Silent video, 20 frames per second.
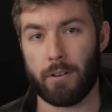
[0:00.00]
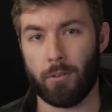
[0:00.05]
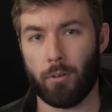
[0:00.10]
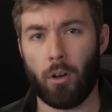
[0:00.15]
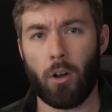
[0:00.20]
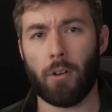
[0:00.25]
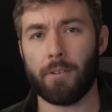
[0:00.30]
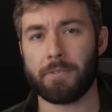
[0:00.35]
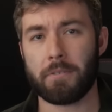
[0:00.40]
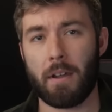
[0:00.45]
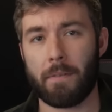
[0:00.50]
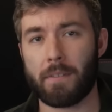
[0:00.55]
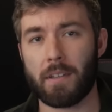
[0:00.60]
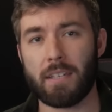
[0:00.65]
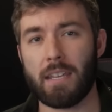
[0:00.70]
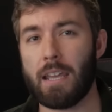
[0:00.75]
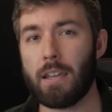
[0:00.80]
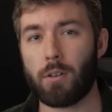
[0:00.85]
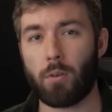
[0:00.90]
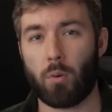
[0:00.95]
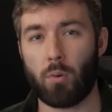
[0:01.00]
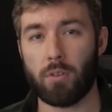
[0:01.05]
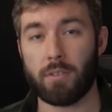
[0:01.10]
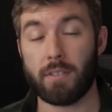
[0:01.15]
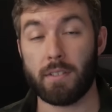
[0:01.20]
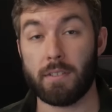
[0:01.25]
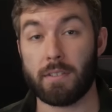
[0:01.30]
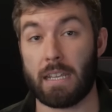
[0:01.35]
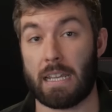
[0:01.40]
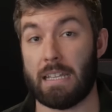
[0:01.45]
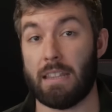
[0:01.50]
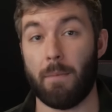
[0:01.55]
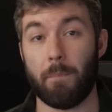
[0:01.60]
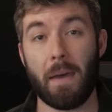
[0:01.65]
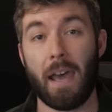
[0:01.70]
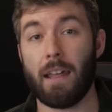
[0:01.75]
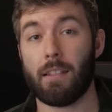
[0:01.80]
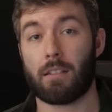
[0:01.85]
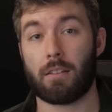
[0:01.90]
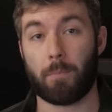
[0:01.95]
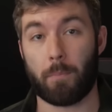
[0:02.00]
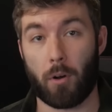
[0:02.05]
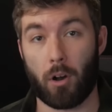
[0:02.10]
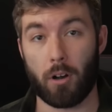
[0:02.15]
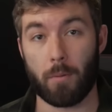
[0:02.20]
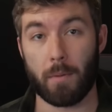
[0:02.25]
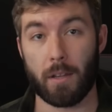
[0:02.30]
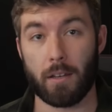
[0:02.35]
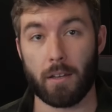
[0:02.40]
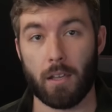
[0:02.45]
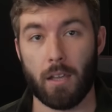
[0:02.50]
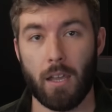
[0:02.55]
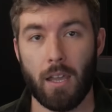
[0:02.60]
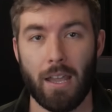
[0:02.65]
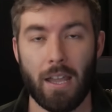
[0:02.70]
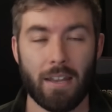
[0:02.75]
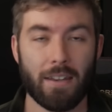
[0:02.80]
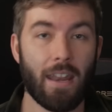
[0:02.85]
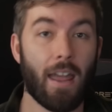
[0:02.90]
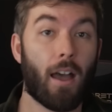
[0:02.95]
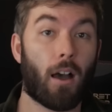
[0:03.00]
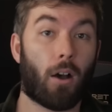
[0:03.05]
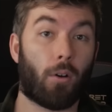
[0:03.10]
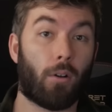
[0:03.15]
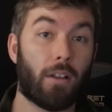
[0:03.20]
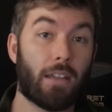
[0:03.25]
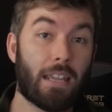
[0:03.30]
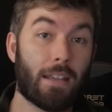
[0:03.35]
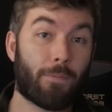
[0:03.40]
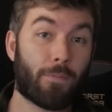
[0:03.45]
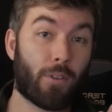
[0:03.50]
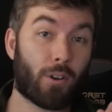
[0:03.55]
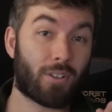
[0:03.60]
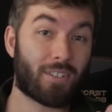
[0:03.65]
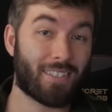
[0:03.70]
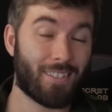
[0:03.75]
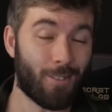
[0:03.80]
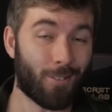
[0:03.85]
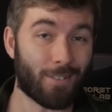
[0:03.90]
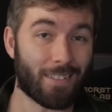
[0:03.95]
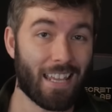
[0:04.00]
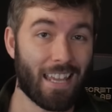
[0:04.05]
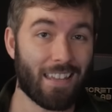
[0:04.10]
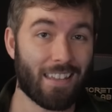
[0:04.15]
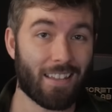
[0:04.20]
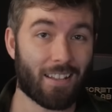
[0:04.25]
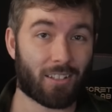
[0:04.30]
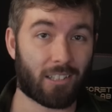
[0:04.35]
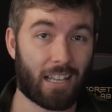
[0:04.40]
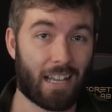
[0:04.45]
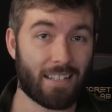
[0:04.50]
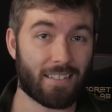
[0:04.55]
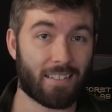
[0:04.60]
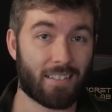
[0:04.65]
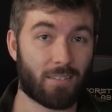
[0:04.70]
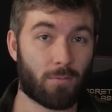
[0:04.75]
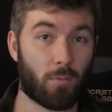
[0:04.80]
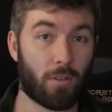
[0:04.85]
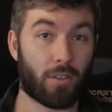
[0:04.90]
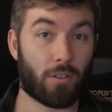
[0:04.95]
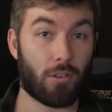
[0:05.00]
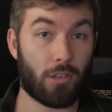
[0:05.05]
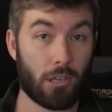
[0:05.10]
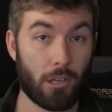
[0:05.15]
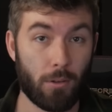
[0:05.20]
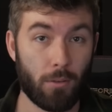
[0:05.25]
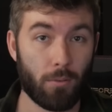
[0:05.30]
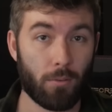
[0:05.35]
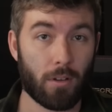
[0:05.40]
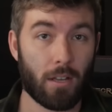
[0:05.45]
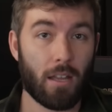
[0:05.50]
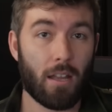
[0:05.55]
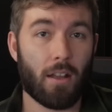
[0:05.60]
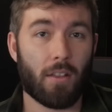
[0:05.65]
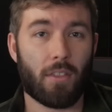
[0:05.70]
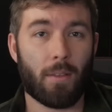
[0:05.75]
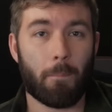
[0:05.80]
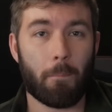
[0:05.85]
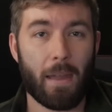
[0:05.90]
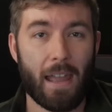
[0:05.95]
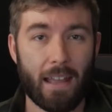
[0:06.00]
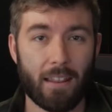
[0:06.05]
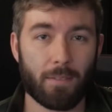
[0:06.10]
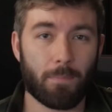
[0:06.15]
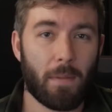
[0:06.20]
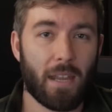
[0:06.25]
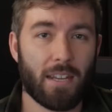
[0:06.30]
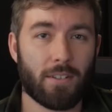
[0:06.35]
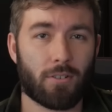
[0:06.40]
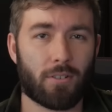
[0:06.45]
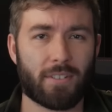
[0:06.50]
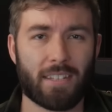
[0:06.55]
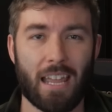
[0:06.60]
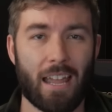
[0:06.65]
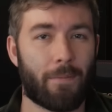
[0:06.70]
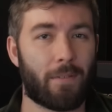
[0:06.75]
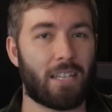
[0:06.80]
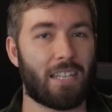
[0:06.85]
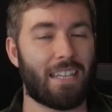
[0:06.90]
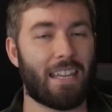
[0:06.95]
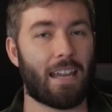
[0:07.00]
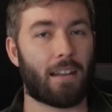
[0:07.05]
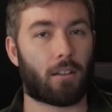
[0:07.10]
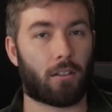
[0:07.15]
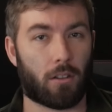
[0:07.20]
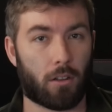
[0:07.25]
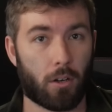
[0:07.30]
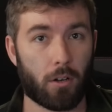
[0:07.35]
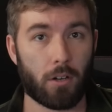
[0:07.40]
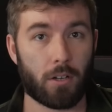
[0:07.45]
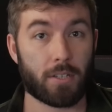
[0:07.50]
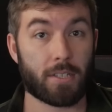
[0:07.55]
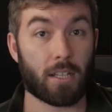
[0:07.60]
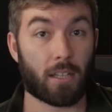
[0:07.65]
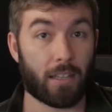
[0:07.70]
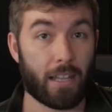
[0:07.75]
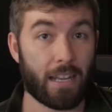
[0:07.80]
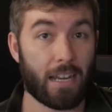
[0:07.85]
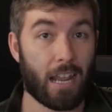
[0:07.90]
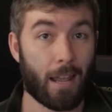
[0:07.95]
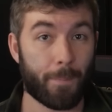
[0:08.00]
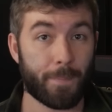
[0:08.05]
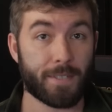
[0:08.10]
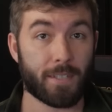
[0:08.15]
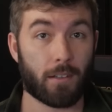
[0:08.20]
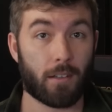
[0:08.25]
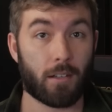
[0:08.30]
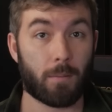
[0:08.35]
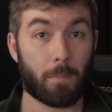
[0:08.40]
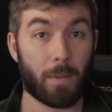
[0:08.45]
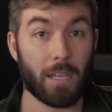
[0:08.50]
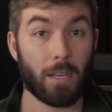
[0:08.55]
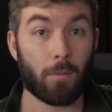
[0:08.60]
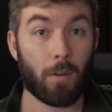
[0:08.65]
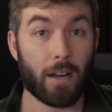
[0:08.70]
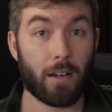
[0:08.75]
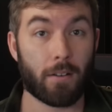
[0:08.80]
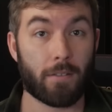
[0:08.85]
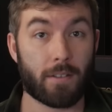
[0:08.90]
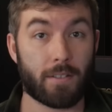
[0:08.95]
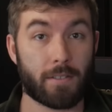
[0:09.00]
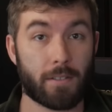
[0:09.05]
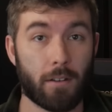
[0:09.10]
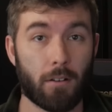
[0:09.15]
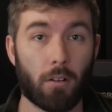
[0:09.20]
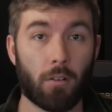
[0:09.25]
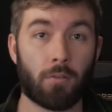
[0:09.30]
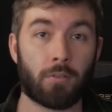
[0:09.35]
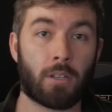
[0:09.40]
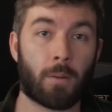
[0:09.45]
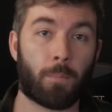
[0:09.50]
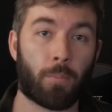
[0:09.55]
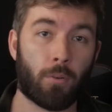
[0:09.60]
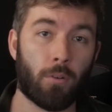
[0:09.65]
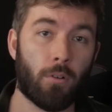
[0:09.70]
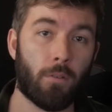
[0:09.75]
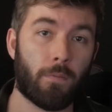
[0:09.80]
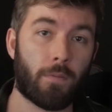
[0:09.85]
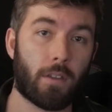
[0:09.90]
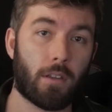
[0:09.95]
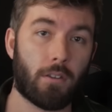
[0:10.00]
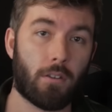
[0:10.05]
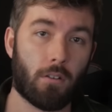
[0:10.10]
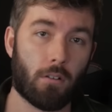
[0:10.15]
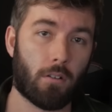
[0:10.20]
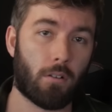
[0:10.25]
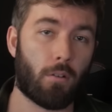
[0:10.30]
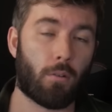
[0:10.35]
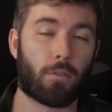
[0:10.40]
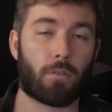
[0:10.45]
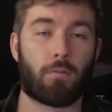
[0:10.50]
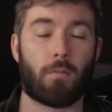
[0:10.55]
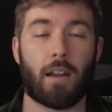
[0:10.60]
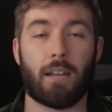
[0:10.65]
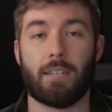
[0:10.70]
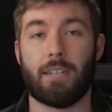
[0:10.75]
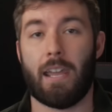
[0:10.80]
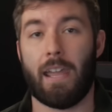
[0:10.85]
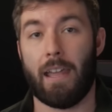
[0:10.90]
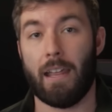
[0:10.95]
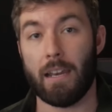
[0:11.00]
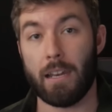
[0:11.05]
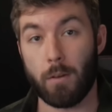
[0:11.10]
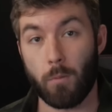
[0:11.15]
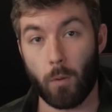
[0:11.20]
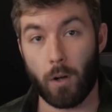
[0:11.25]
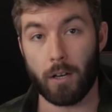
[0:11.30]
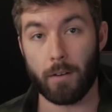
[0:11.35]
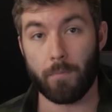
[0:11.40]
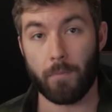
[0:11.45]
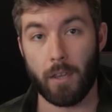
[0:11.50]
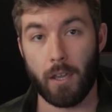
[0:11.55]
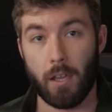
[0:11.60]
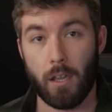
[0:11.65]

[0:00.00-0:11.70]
You'll also have to take courses in the math department. Now, if they're still taking classes with you, the math majors haven't yet learned to let epsilon be greater than 0 to prove that you're no threat to anyone.